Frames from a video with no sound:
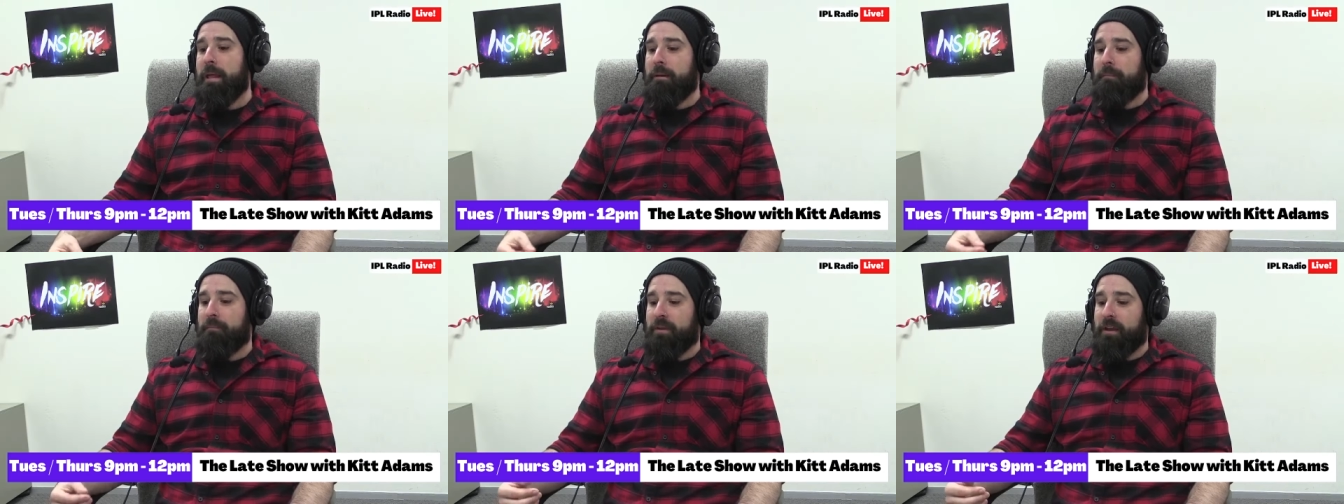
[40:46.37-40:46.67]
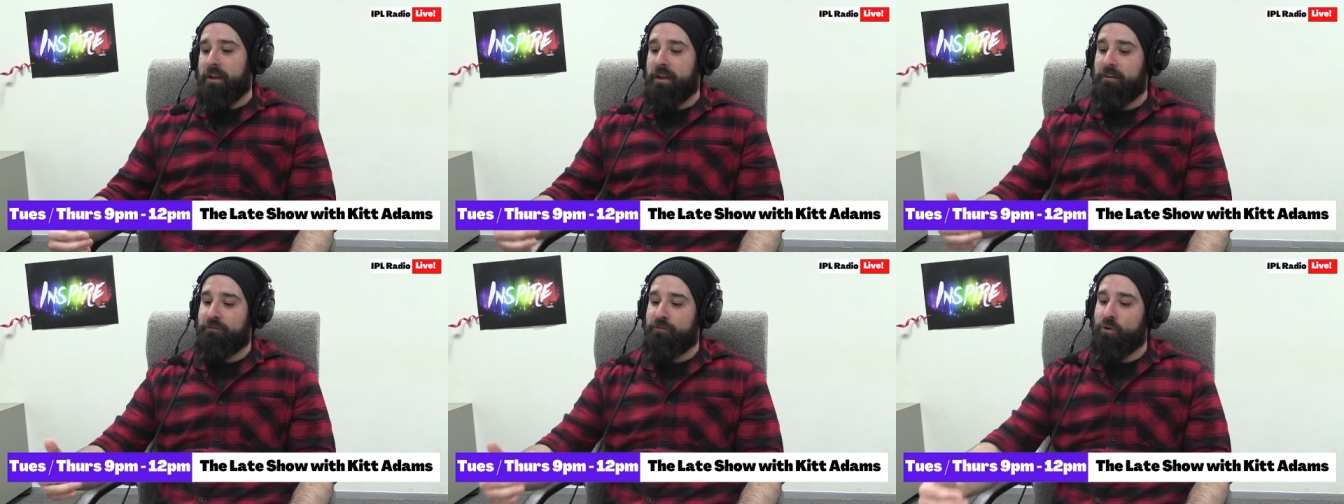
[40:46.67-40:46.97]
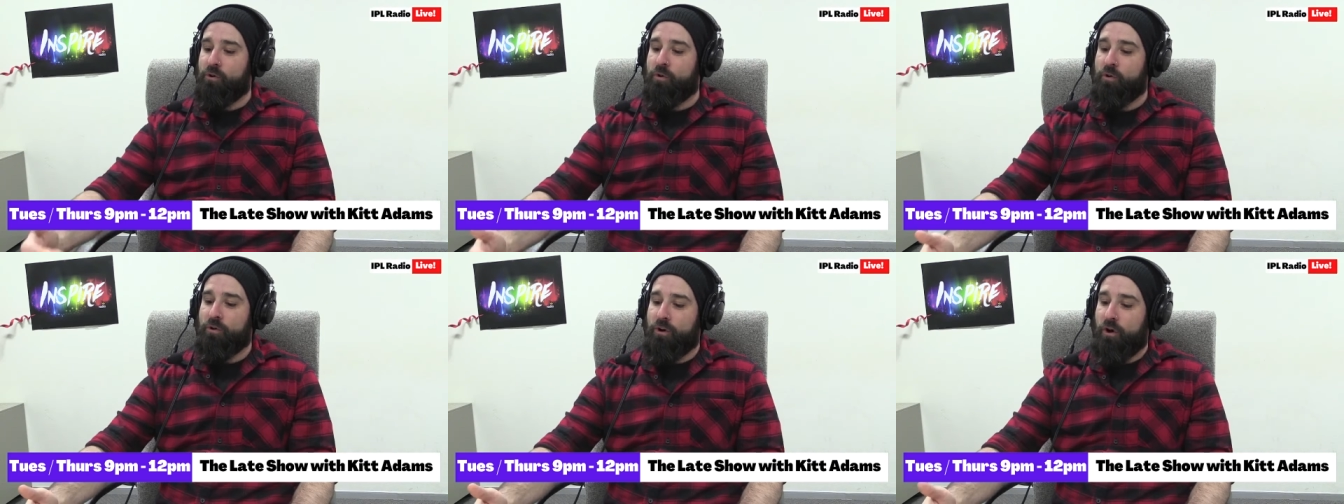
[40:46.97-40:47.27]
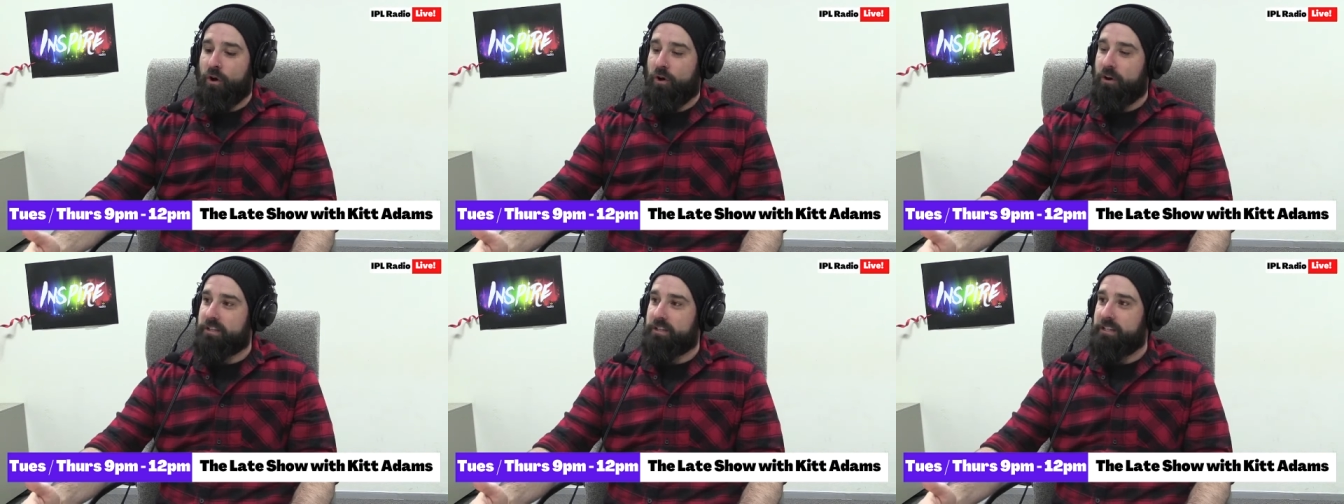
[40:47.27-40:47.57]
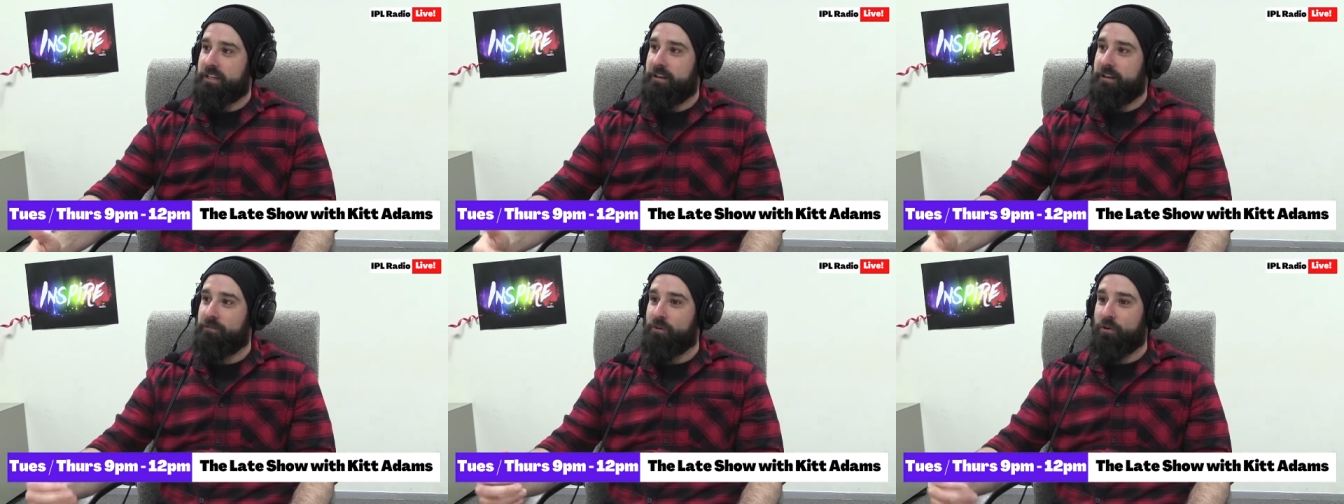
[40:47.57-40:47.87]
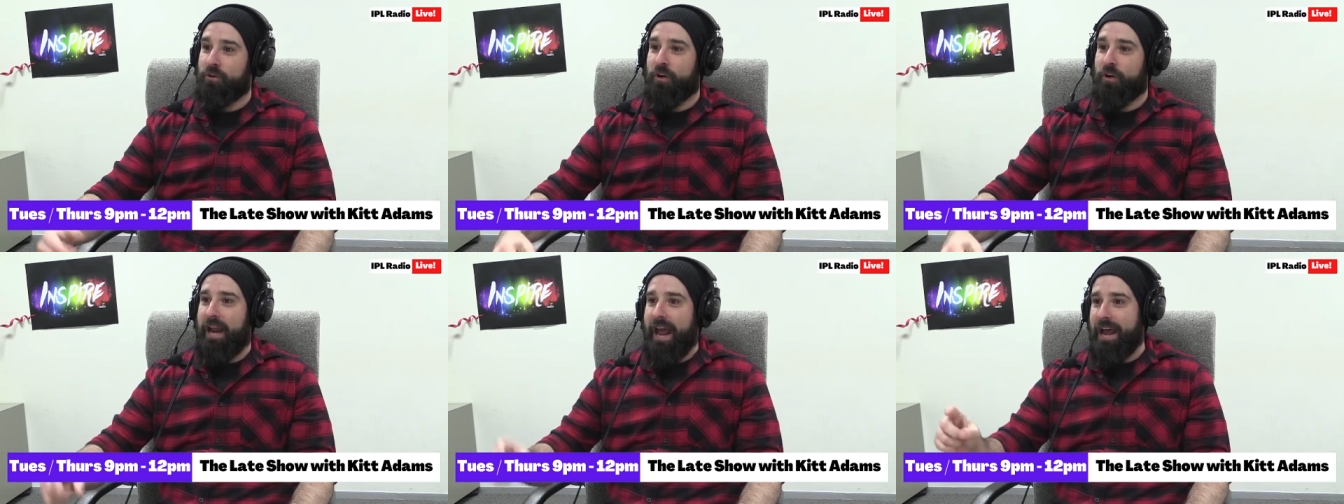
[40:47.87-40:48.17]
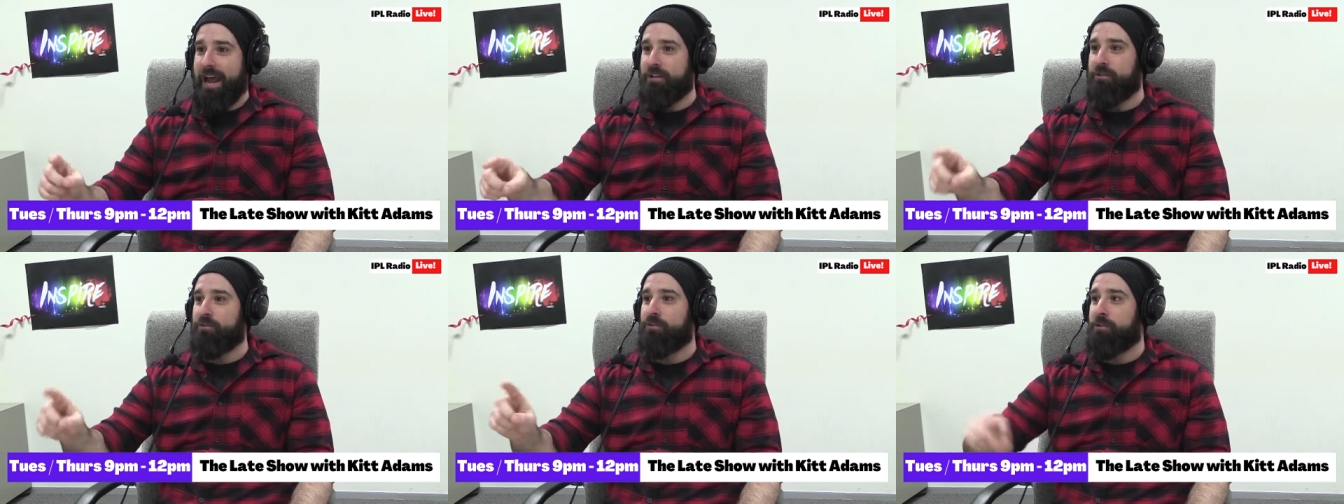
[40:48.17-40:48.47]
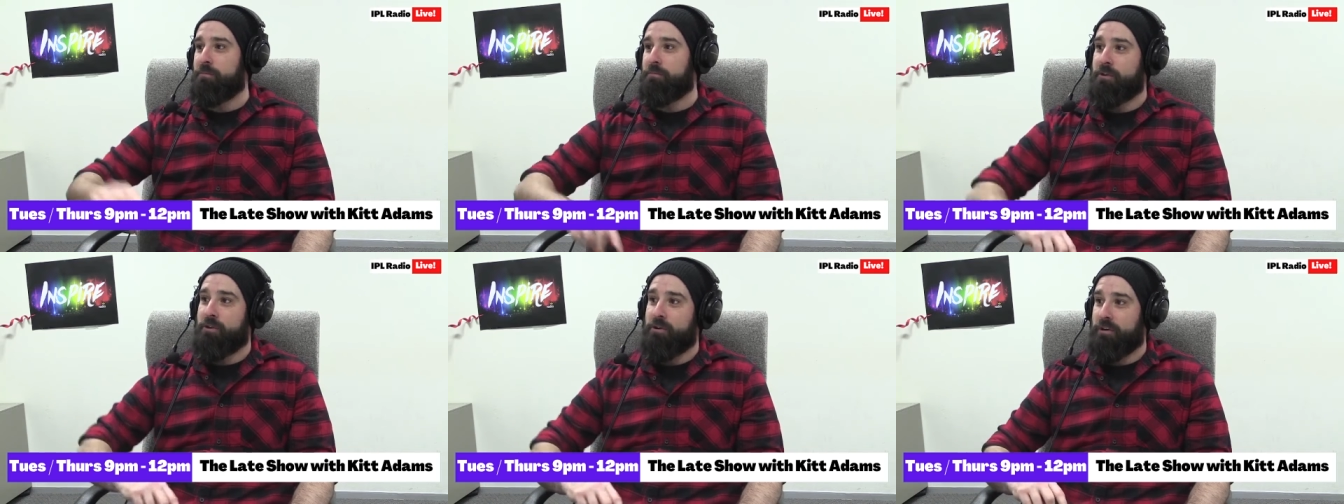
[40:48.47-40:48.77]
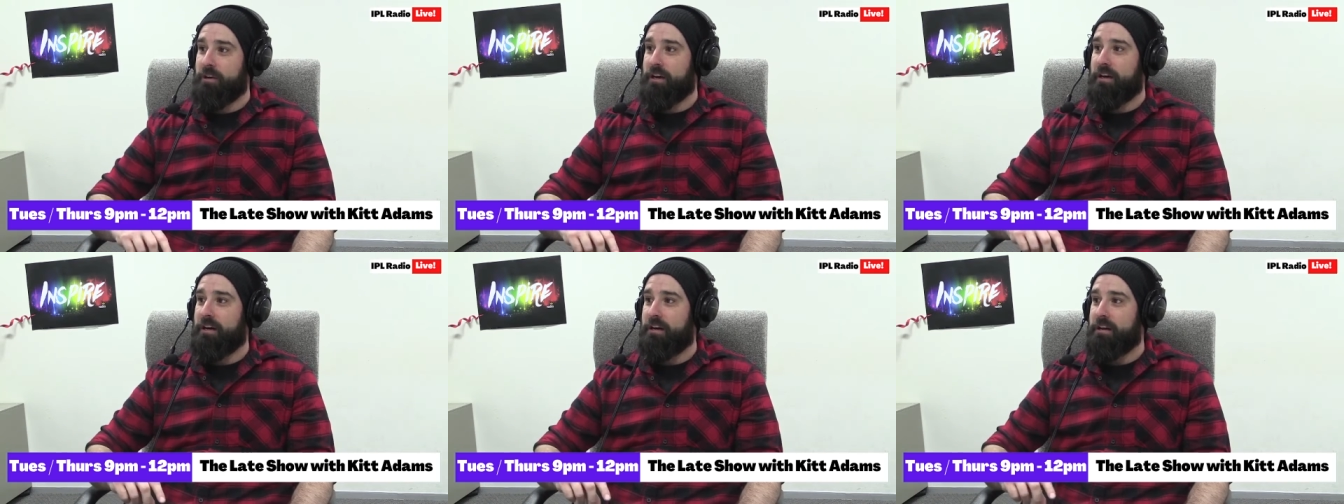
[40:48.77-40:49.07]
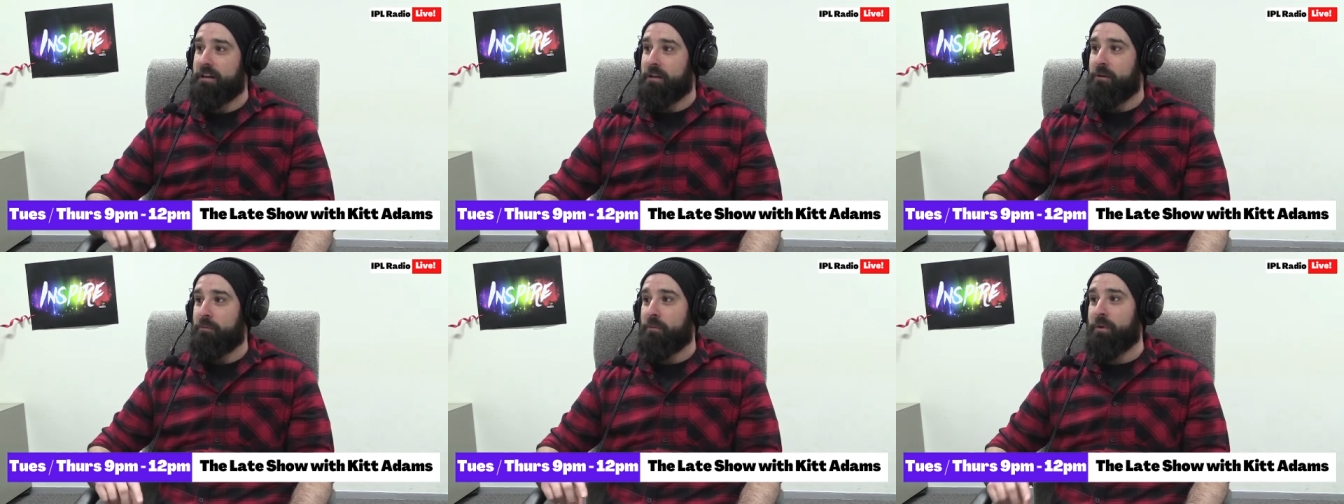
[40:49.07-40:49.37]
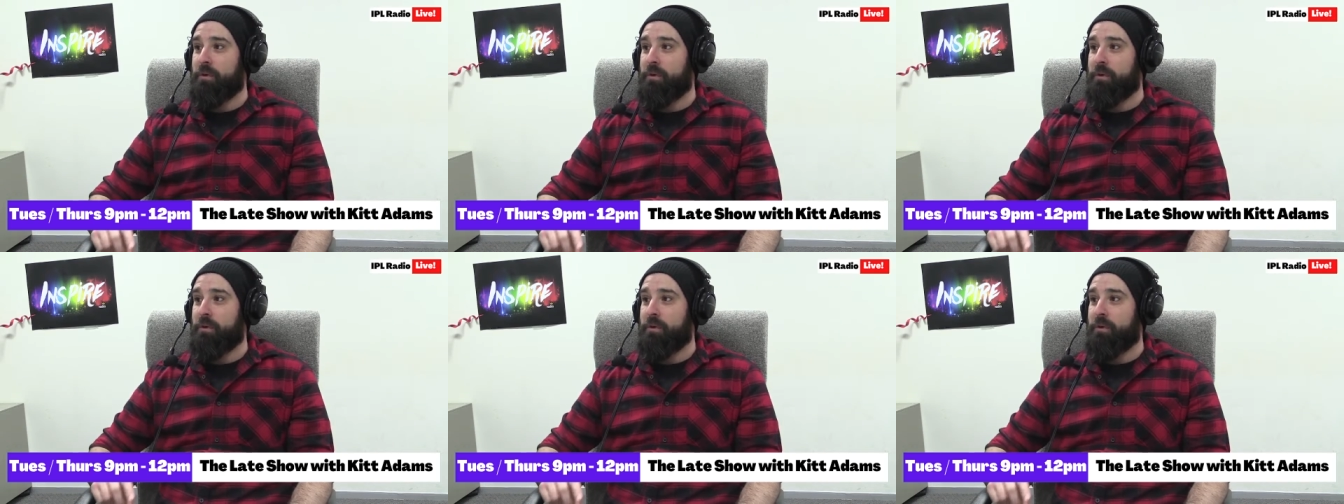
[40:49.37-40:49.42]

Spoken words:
if you're not at your computer, where you're